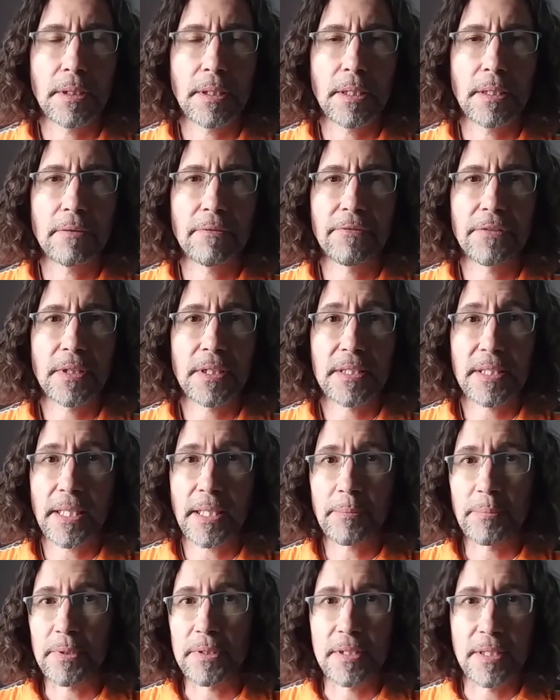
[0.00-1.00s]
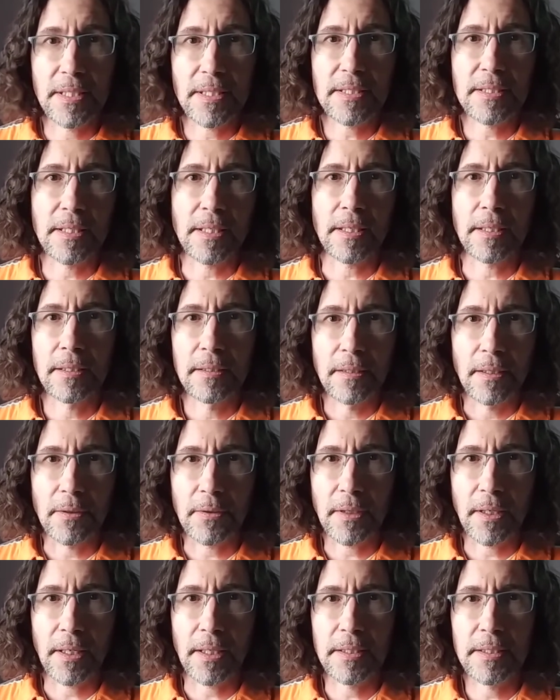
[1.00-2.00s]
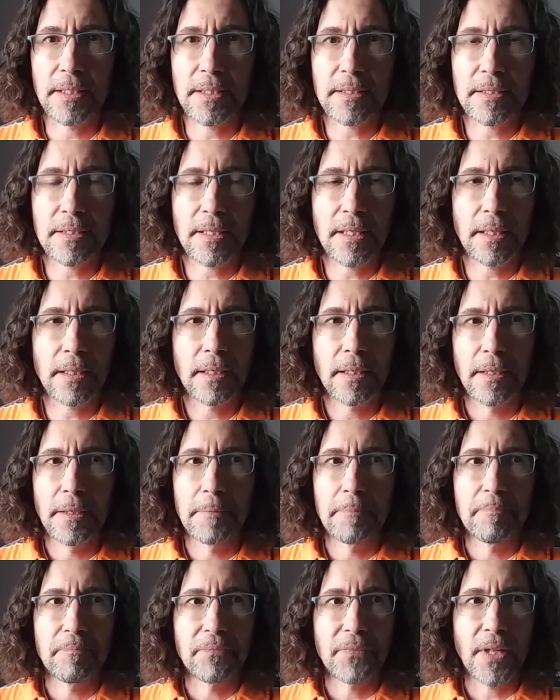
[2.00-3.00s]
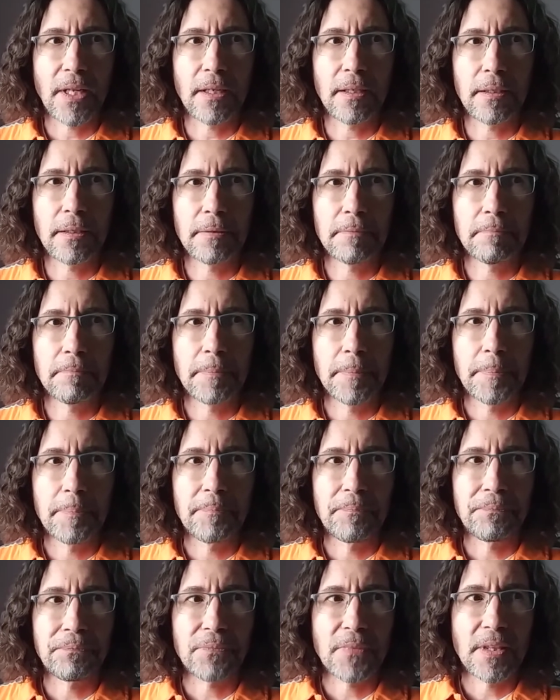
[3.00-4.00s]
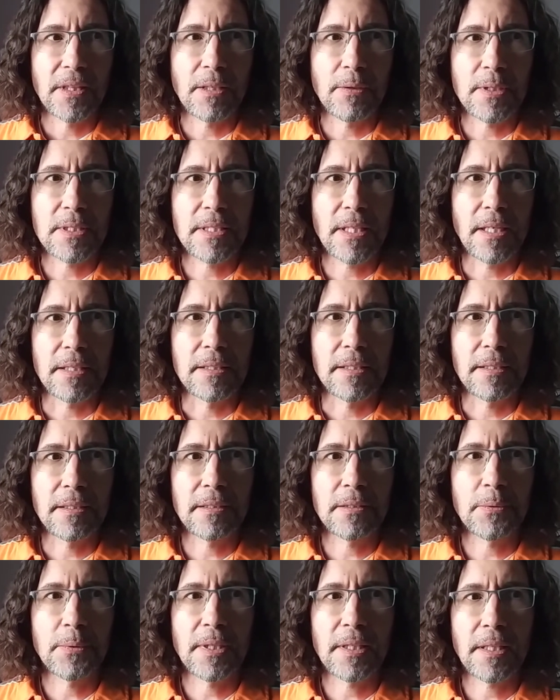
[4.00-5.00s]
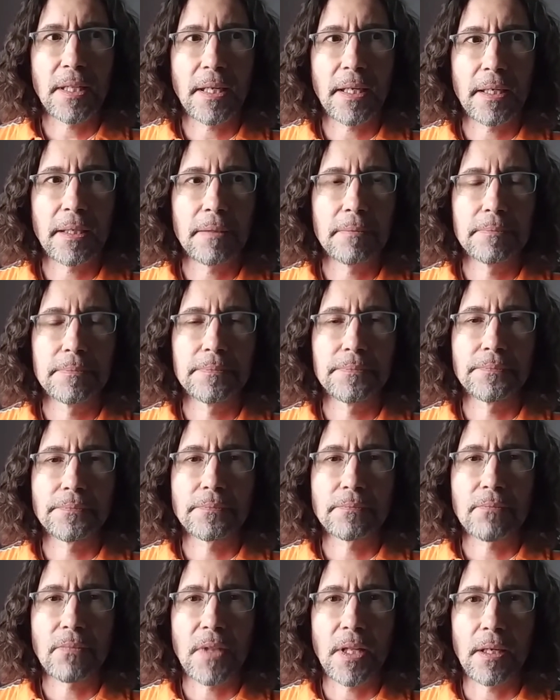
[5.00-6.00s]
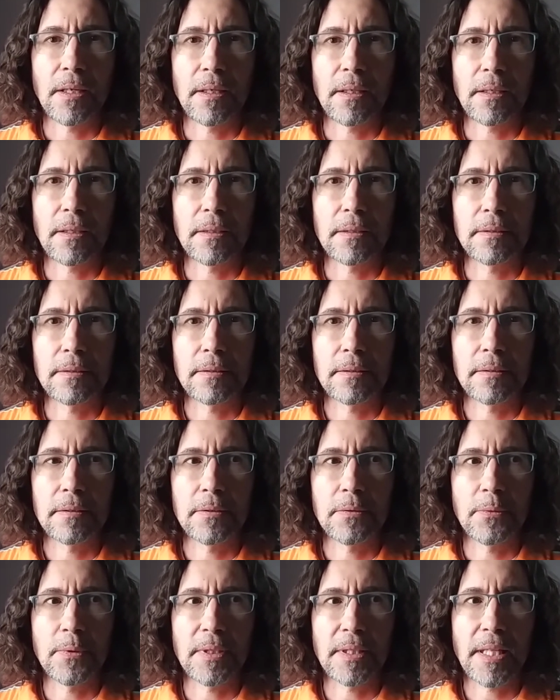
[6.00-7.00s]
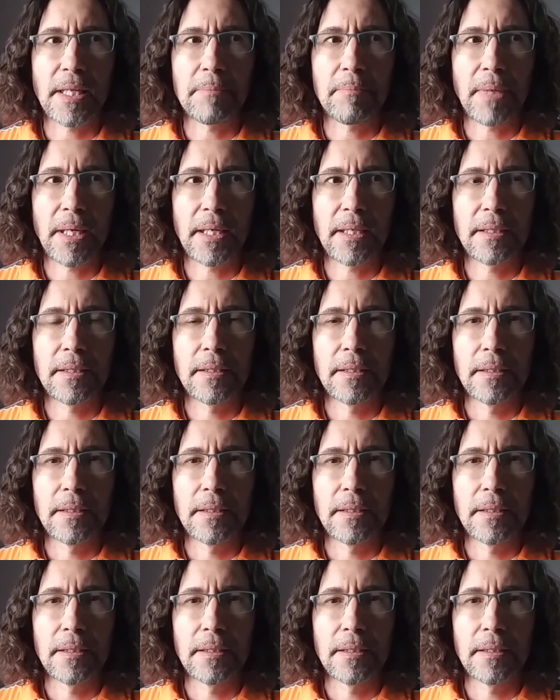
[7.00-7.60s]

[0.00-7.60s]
for example, Disney. Okay, Disney. Um, there was that deal uh, where they made